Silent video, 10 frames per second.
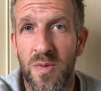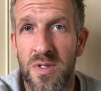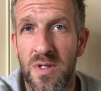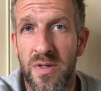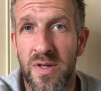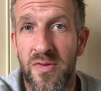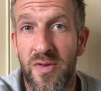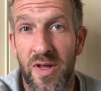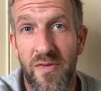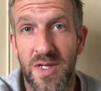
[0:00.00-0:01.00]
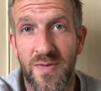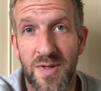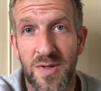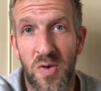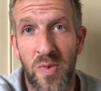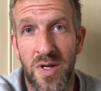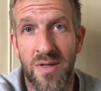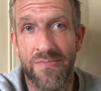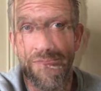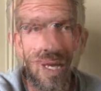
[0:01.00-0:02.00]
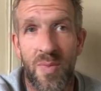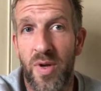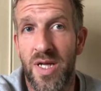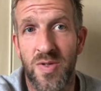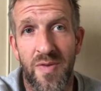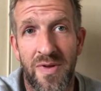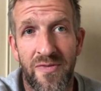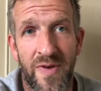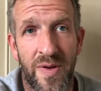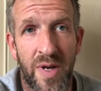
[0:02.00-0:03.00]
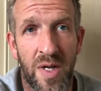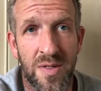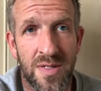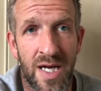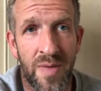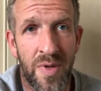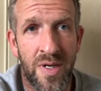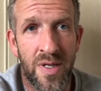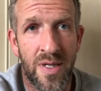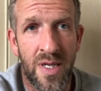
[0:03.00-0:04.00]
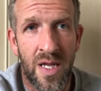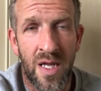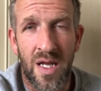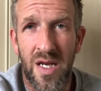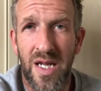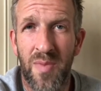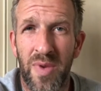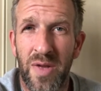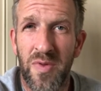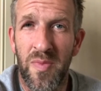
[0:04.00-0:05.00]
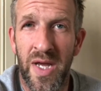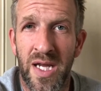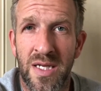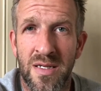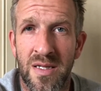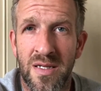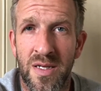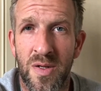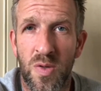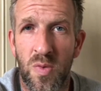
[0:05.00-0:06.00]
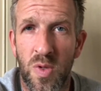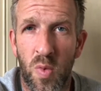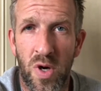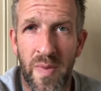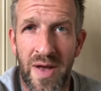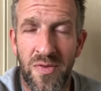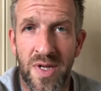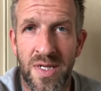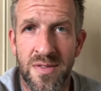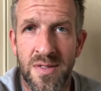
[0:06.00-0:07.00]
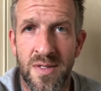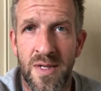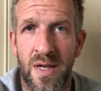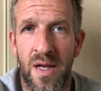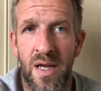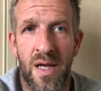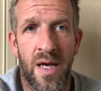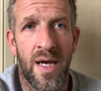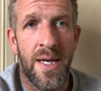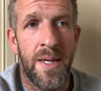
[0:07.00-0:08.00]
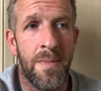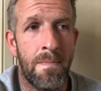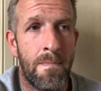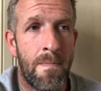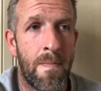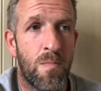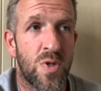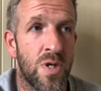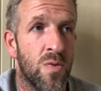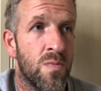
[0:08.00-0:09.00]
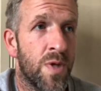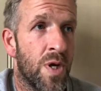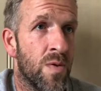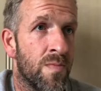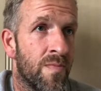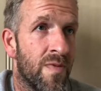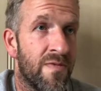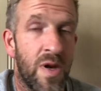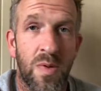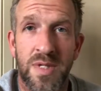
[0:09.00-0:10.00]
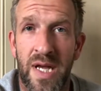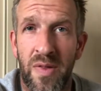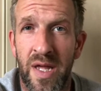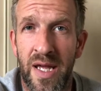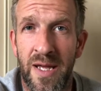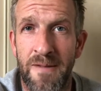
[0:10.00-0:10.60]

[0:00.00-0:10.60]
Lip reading: till the 31st of October. Well, yeah, so I've been furloughed a long time, and you know, you can play with your mind. You know, you worry about things. So, you know, if anyone's out there